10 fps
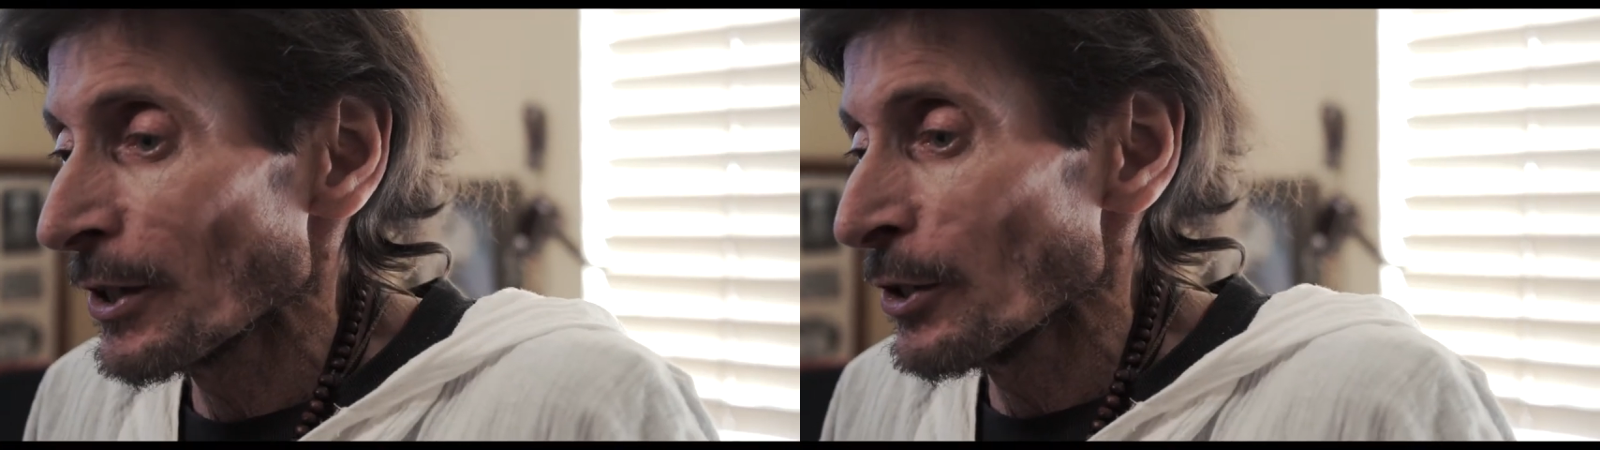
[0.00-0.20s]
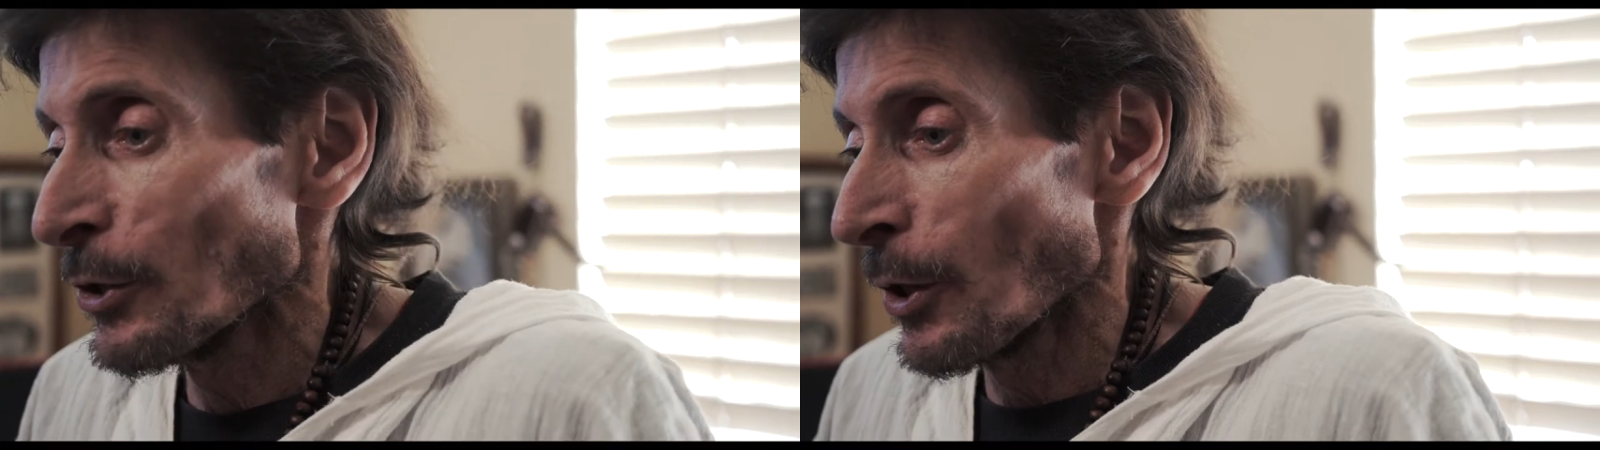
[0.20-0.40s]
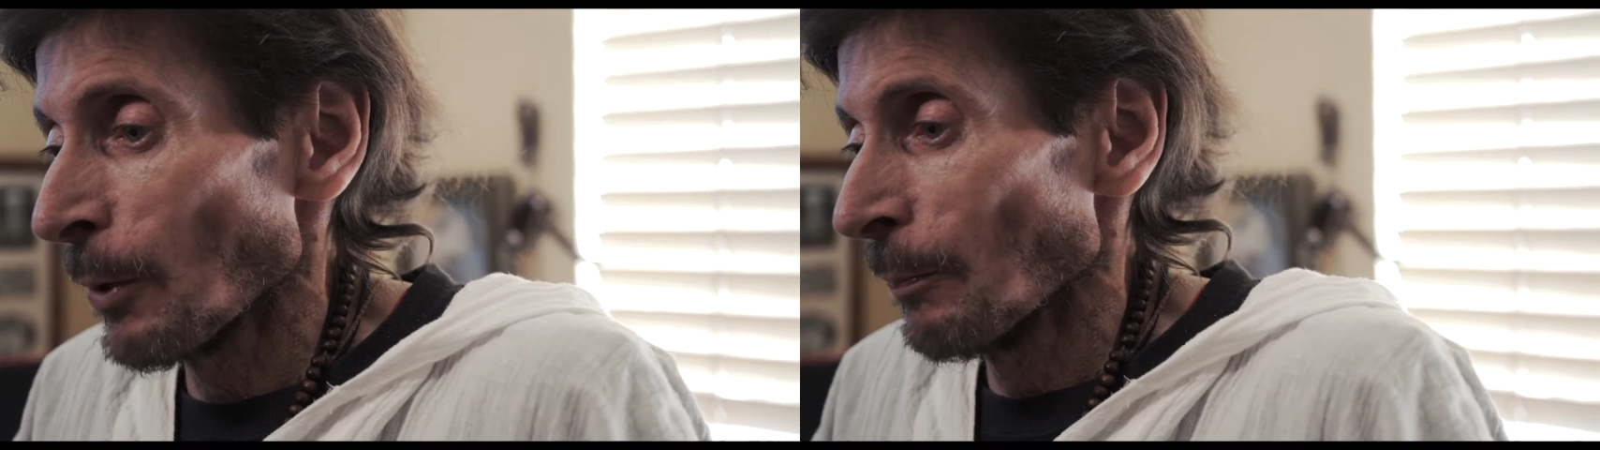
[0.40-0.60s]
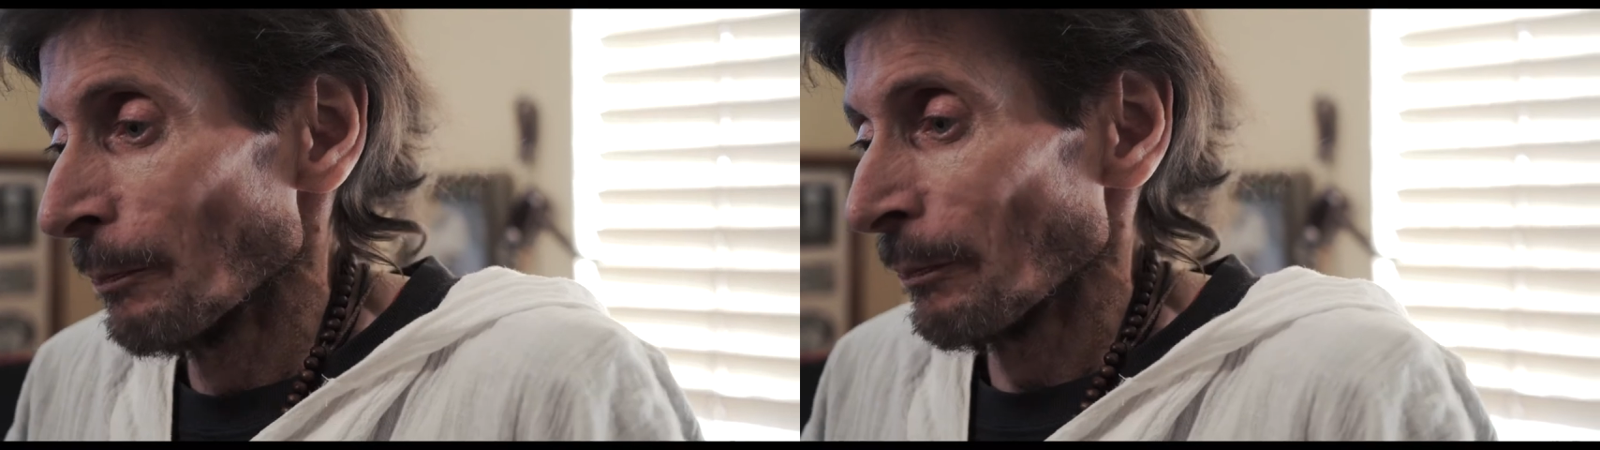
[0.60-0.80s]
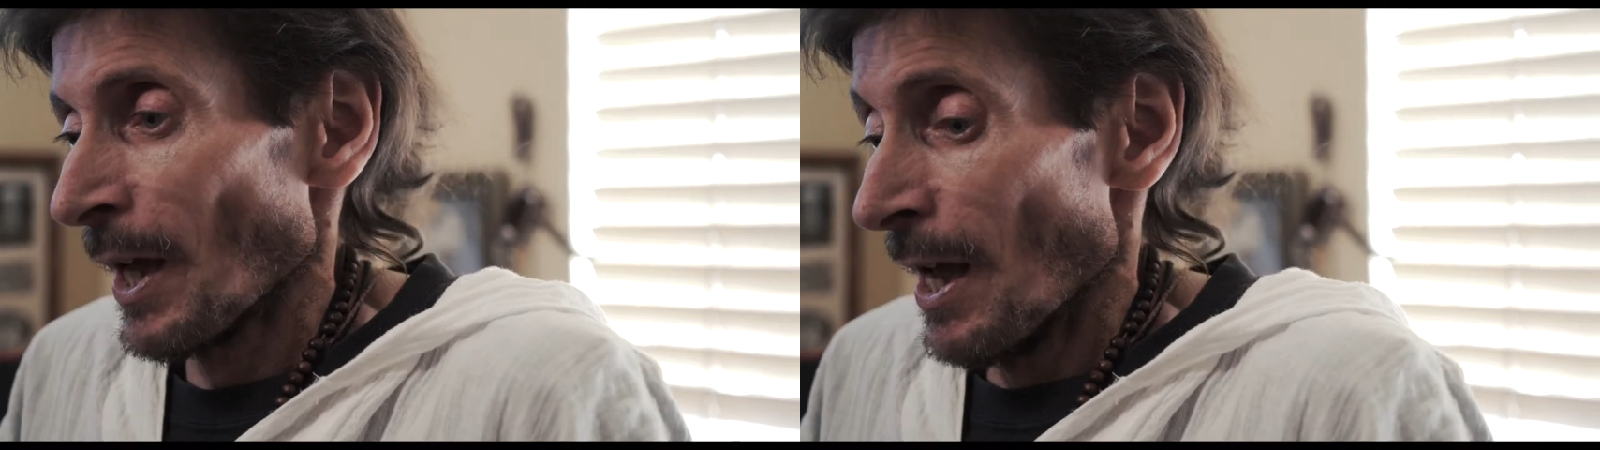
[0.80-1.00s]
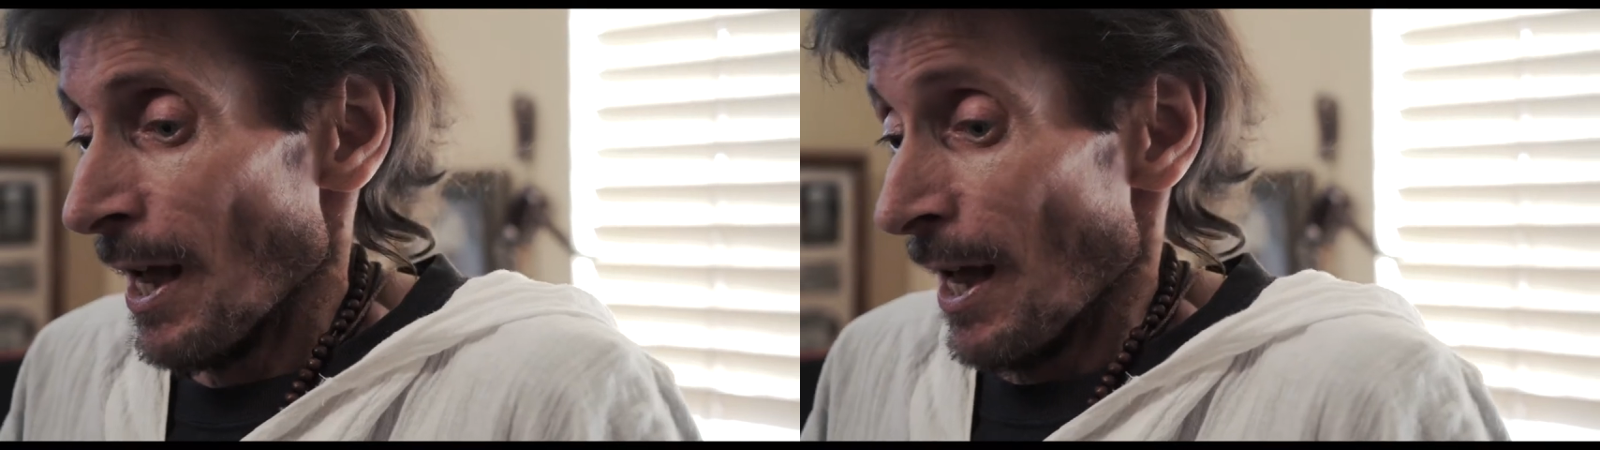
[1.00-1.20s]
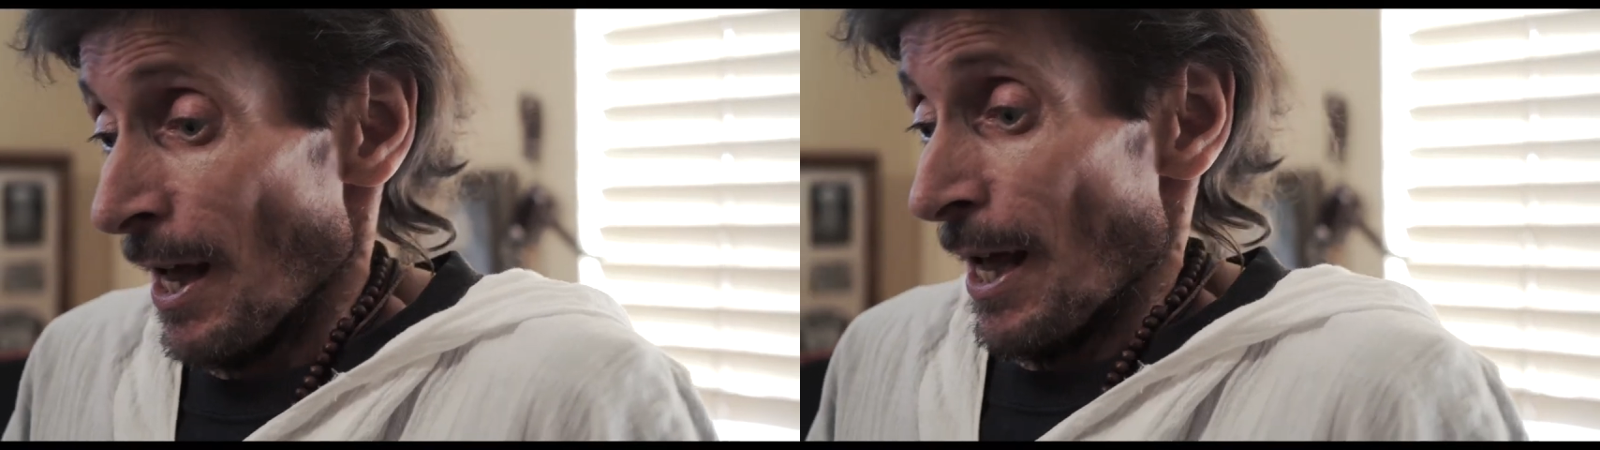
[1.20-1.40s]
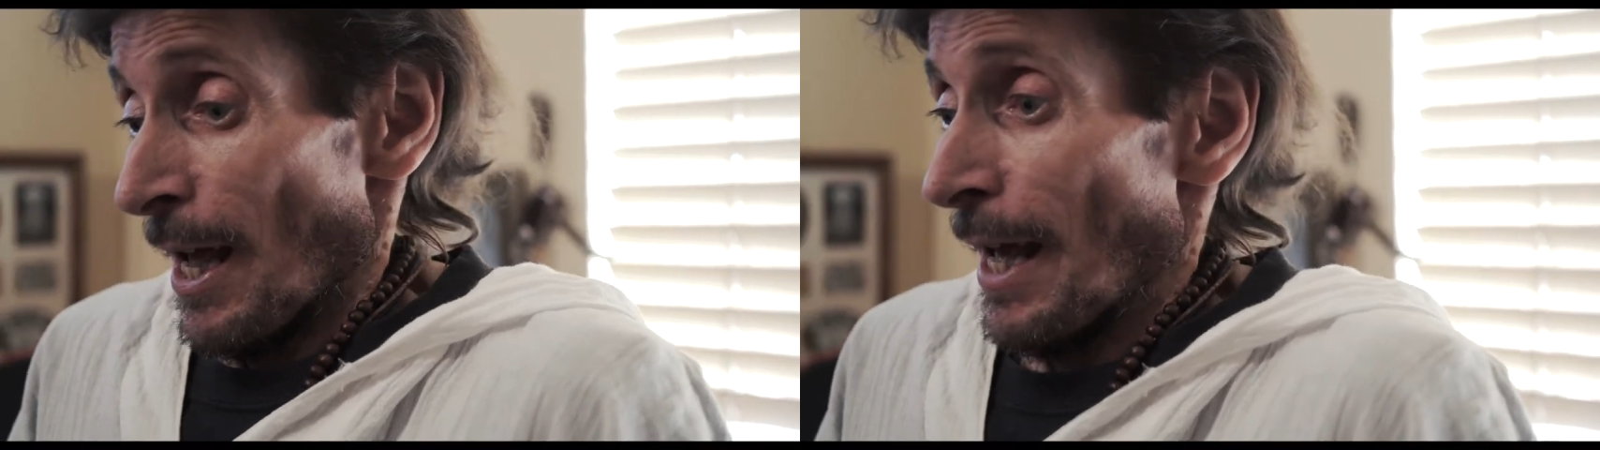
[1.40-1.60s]
Syndrome
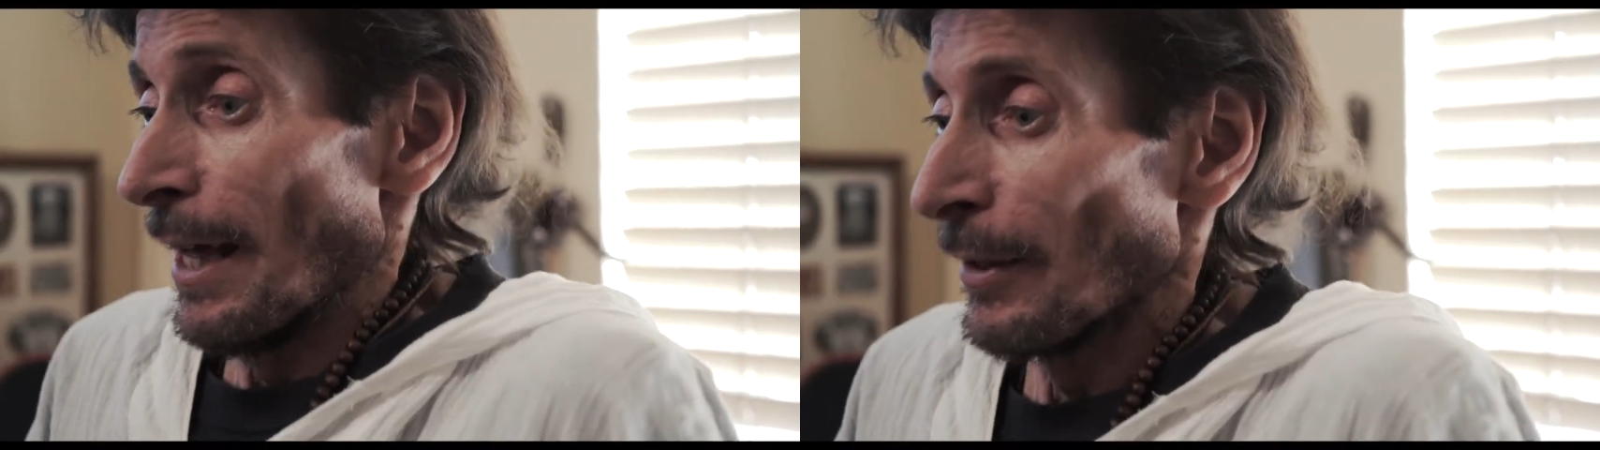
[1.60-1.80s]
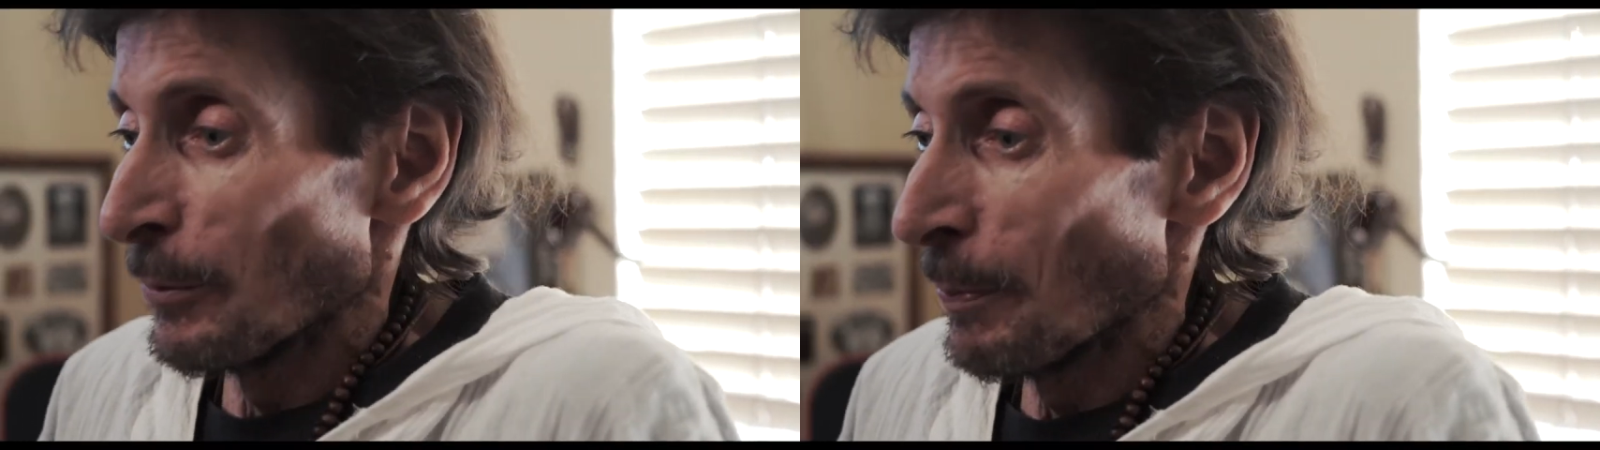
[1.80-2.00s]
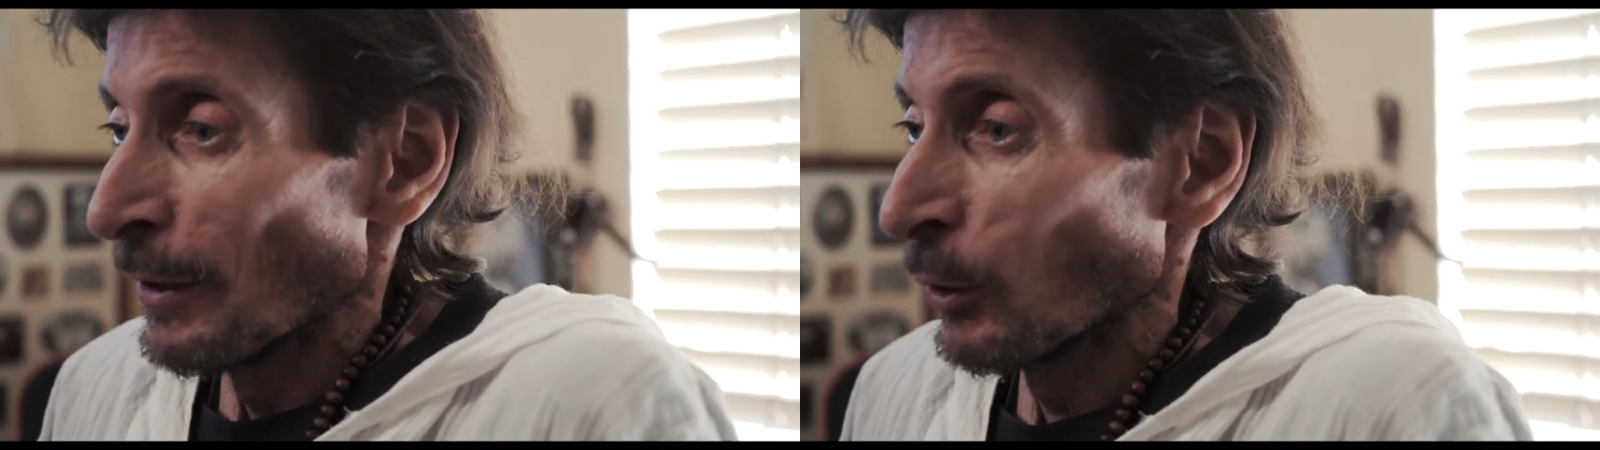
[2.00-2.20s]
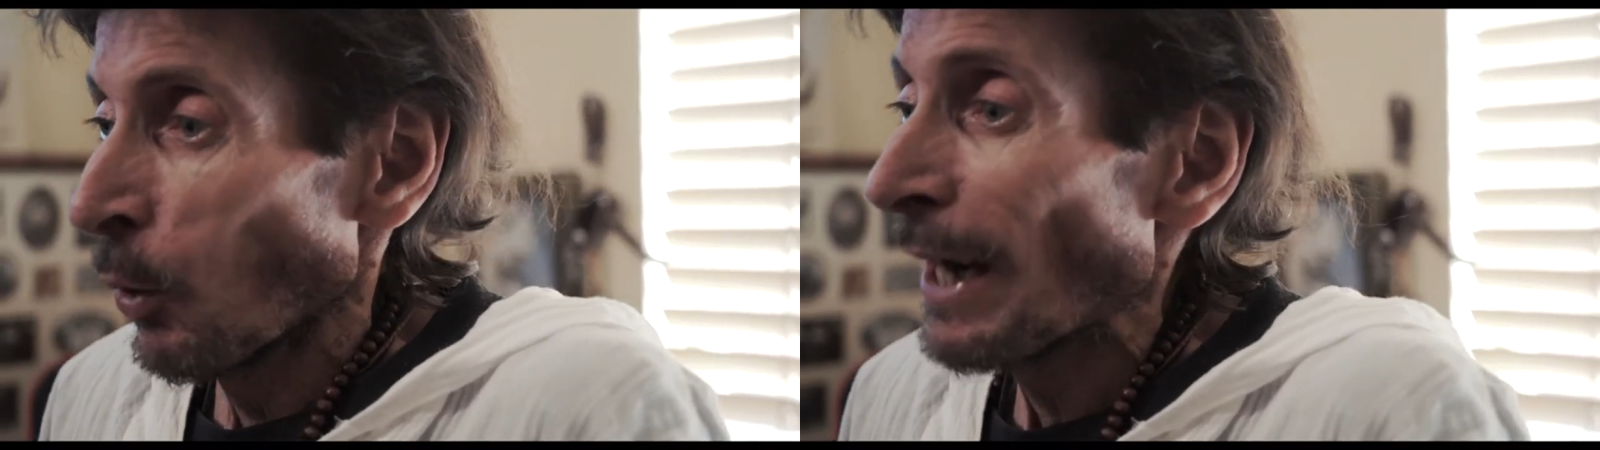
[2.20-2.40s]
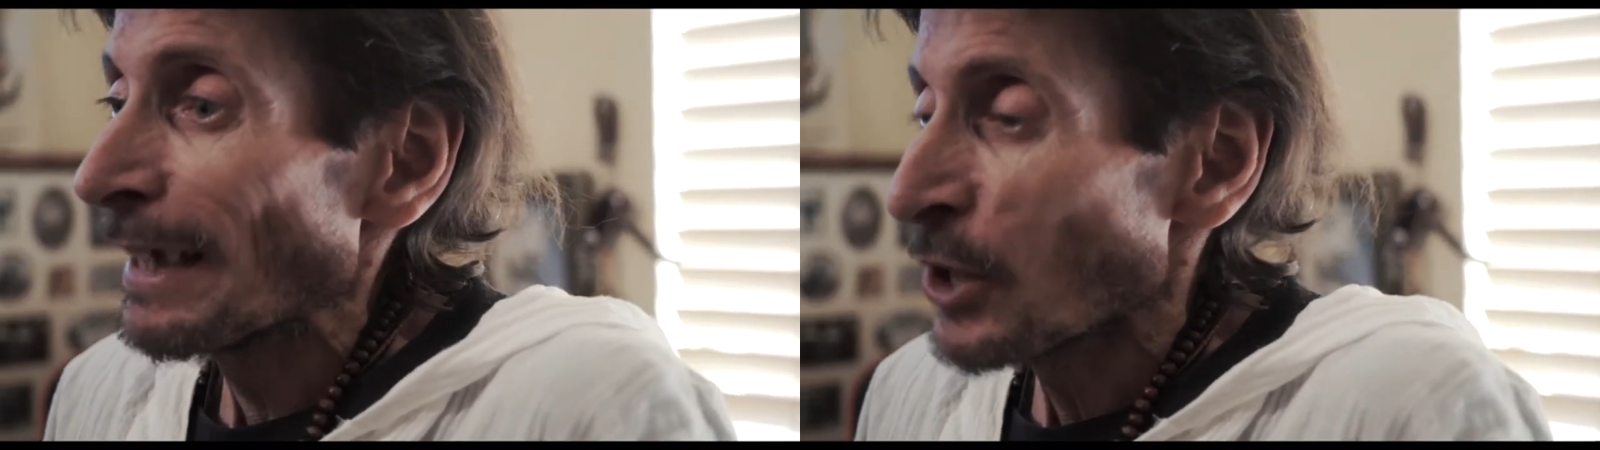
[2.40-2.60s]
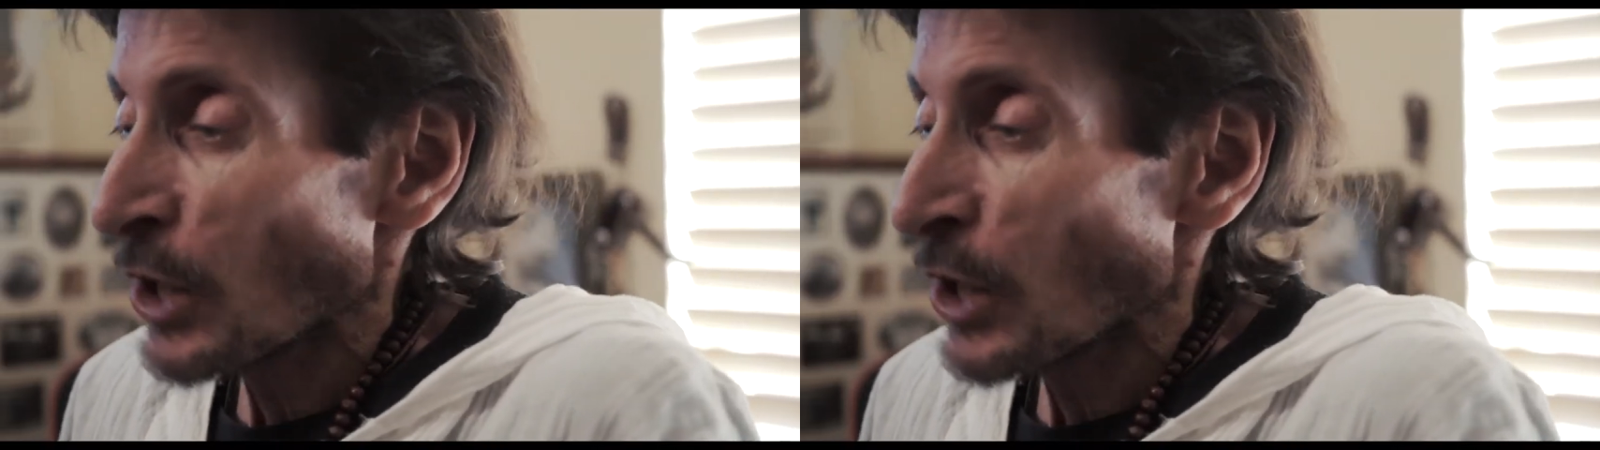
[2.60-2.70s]
has been quite